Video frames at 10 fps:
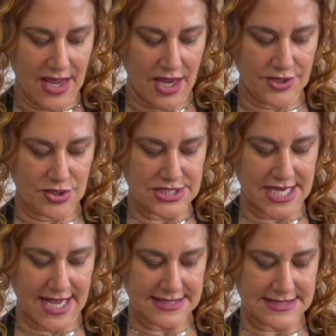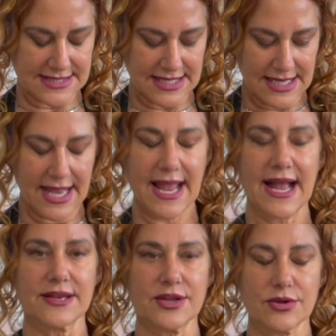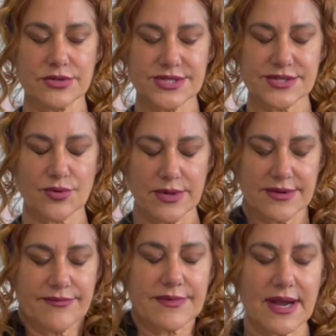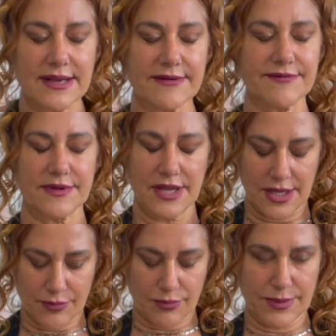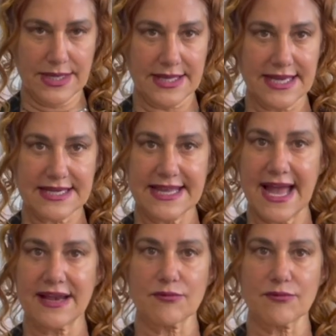your chest, and you're just going to kind of really, again,